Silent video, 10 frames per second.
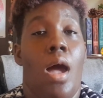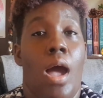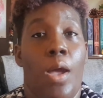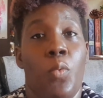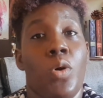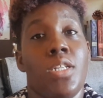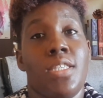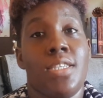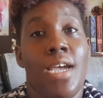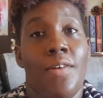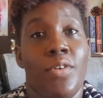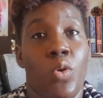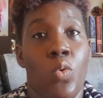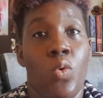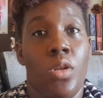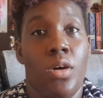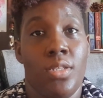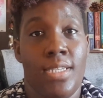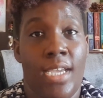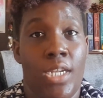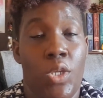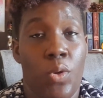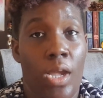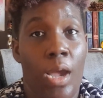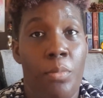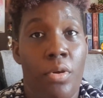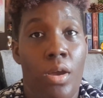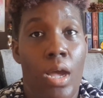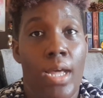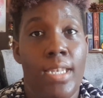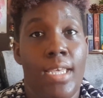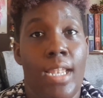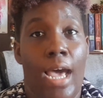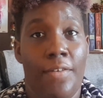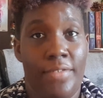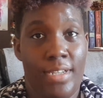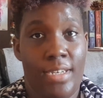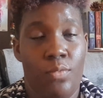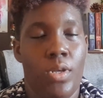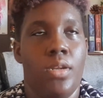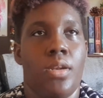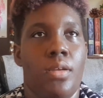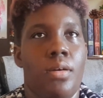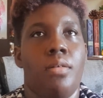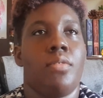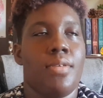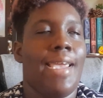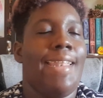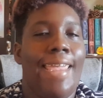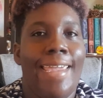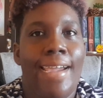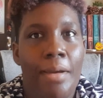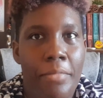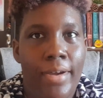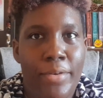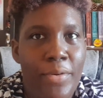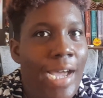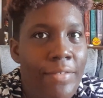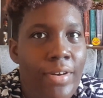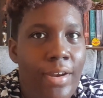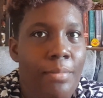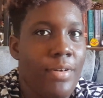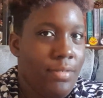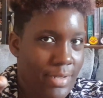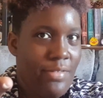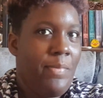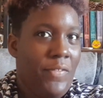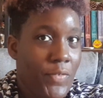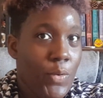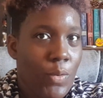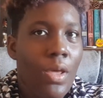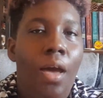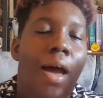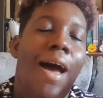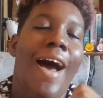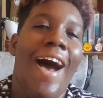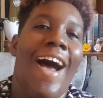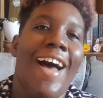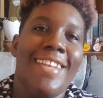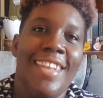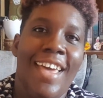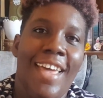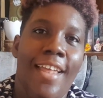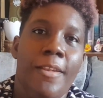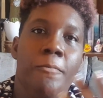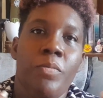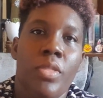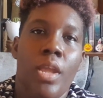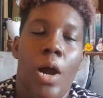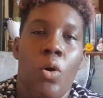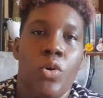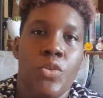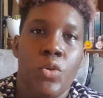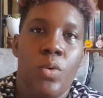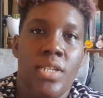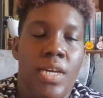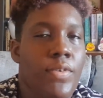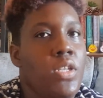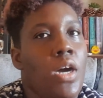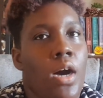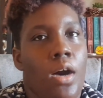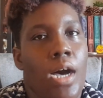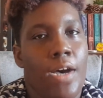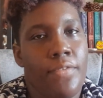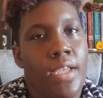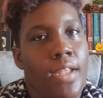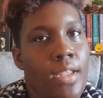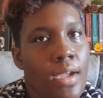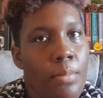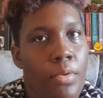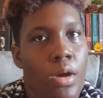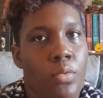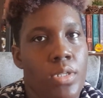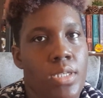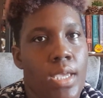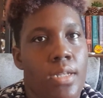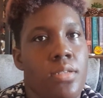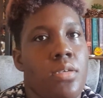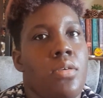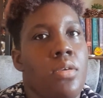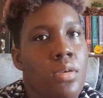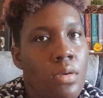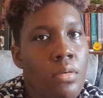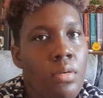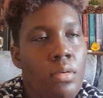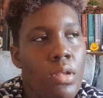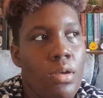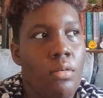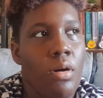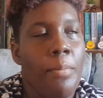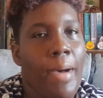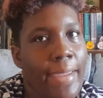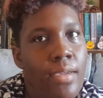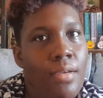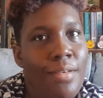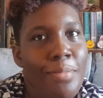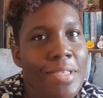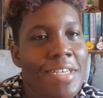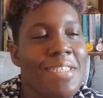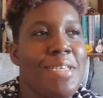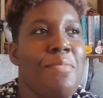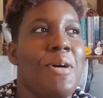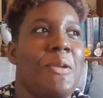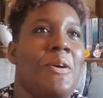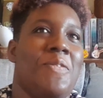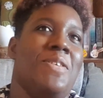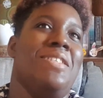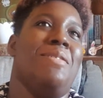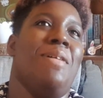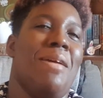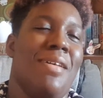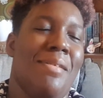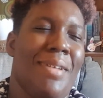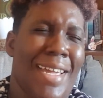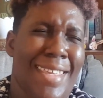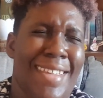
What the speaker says: I want to have a goal to get a new camera, and then after, well, not to get a camera. I don't have a camera. This is my phone. And then I also want to have an, after I get the camera, I want to get, you know, a mic, because someone offered to buy me a mic.